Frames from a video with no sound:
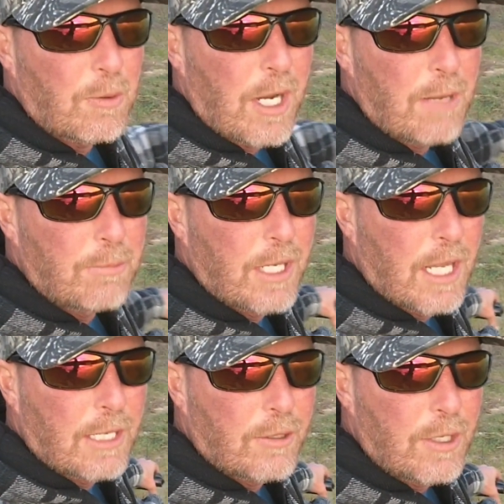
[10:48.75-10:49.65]
it right up into
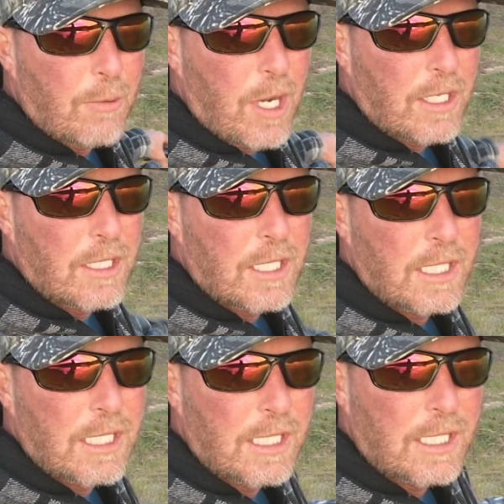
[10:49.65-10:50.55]
that dirty water.
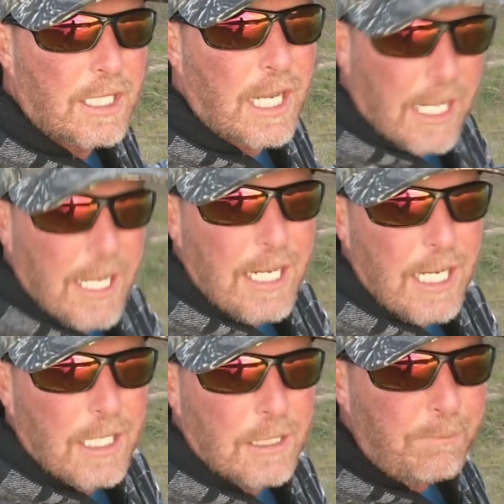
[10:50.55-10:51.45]
And they
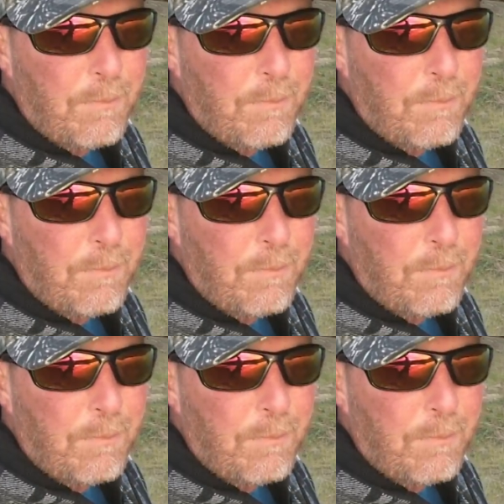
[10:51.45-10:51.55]
did.